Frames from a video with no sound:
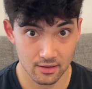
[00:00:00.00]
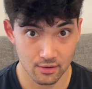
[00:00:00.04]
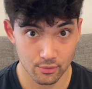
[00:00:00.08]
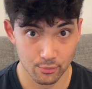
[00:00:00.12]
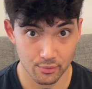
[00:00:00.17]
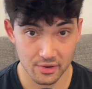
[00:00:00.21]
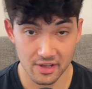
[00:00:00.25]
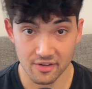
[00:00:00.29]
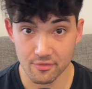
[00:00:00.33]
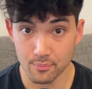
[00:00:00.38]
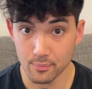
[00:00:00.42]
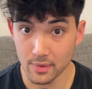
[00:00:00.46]

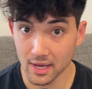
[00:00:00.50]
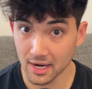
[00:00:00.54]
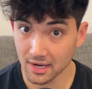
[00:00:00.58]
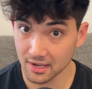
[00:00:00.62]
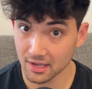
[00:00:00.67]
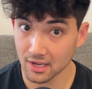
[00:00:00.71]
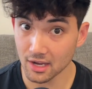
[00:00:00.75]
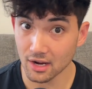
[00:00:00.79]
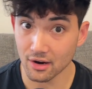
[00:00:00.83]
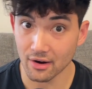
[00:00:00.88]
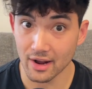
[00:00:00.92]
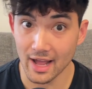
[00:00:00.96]
We have
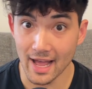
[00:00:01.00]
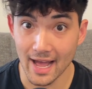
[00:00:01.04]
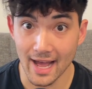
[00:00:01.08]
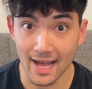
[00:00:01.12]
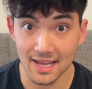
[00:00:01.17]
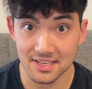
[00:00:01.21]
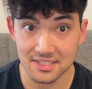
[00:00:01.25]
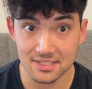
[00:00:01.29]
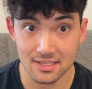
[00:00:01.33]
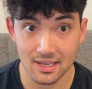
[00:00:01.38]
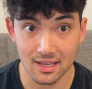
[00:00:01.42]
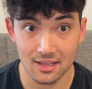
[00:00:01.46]
Medicare
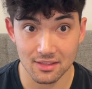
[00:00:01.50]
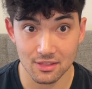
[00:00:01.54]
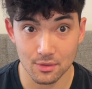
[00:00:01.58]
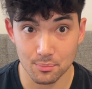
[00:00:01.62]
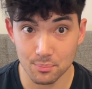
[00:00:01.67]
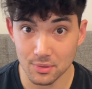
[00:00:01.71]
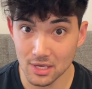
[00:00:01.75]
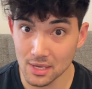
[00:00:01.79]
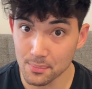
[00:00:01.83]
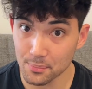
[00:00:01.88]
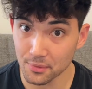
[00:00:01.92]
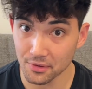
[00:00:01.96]
asking the
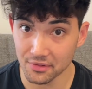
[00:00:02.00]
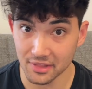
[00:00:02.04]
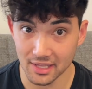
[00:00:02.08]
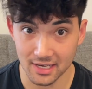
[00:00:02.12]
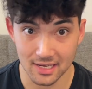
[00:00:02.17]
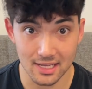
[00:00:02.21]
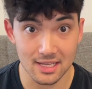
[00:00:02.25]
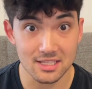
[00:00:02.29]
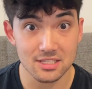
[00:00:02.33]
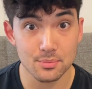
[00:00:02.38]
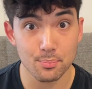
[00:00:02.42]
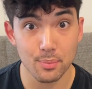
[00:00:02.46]
people that
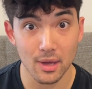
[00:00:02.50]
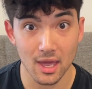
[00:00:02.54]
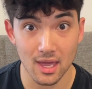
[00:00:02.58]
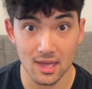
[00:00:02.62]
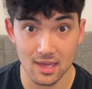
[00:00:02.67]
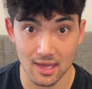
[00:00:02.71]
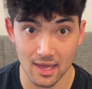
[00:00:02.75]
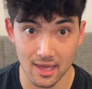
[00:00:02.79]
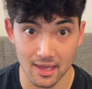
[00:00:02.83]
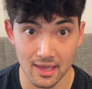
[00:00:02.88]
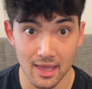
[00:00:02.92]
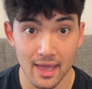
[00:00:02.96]
it's
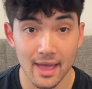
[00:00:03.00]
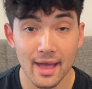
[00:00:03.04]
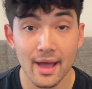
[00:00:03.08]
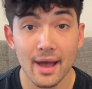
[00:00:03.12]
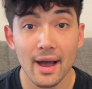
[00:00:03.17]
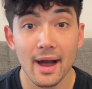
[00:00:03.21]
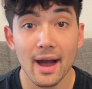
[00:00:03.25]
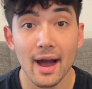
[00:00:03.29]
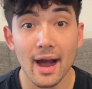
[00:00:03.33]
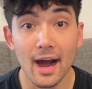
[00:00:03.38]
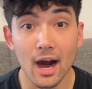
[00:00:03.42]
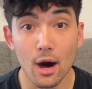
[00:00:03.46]
paying
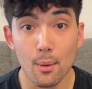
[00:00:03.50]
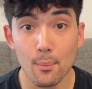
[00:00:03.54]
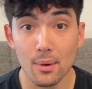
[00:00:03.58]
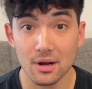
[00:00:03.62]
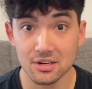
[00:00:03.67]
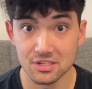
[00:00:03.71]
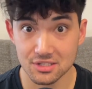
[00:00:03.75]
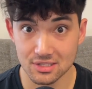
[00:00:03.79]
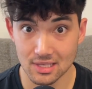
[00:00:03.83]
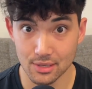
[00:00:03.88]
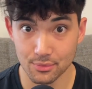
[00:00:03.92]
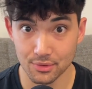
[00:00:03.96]
how
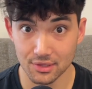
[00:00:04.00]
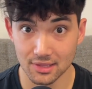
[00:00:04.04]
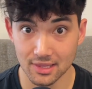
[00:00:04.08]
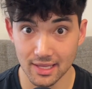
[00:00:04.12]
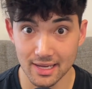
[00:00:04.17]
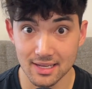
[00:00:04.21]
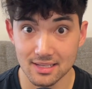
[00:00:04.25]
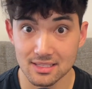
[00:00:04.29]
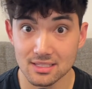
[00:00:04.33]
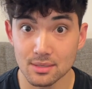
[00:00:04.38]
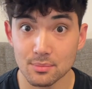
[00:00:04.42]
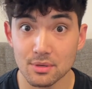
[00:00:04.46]
much they would
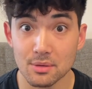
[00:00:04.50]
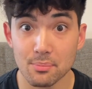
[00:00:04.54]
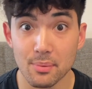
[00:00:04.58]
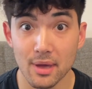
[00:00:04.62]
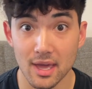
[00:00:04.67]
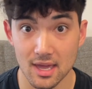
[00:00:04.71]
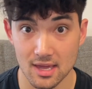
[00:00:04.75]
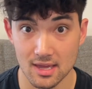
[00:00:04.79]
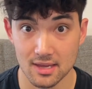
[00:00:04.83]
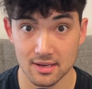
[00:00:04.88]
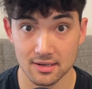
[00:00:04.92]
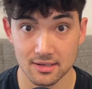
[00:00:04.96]
like to be
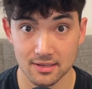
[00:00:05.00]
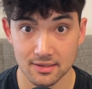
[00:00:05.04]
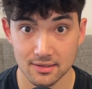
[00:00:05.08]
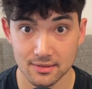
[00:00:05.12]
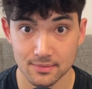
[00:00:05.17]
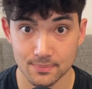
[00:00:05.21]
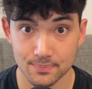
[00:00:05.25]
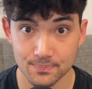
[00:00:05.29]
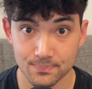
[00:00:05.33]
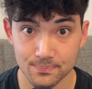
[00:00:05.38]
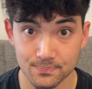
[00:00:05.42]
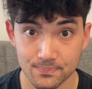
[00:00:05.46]
paid.
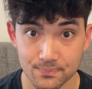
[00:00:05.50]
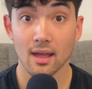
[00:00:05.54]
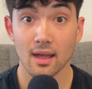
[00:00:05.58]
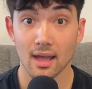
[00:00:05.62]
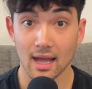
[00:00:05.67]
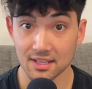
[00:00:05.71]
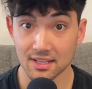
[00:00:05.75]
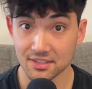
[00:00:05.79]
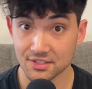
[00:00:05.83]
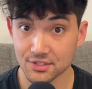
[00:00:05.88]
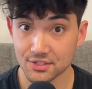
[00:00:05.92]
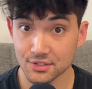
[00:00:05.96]

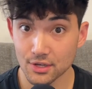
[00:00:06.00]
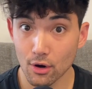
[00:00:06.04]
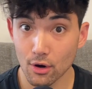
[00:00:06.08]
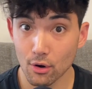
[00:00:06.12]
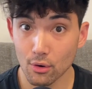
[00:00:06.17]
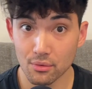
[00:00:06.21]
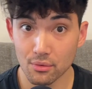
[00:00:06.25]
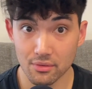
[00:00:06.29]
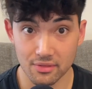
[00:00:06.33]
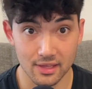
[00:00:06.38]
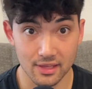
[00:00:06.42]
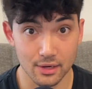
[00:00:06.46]
And
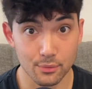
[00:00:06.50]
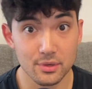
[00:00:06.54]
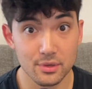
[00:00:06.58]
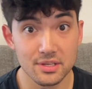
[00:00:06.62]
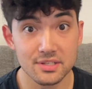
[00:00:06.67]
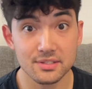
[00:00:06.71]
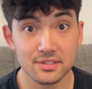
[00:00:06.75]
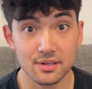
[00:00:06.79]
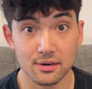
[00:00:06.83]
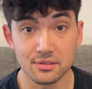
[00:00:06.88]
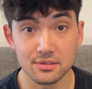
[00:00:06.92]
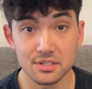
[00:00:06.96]
so then we
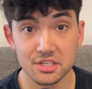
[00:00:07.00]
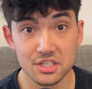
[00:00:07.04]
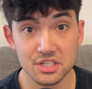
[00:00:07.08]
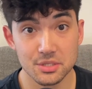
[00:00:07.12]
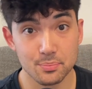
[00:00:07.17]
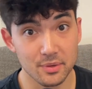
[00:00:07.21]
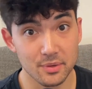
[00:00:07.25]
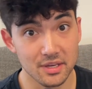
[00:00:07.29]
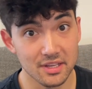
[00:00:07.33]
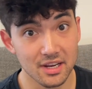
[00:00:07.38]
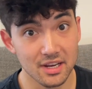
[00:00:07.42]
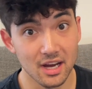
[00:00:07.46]
start to
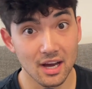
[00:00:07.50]
spin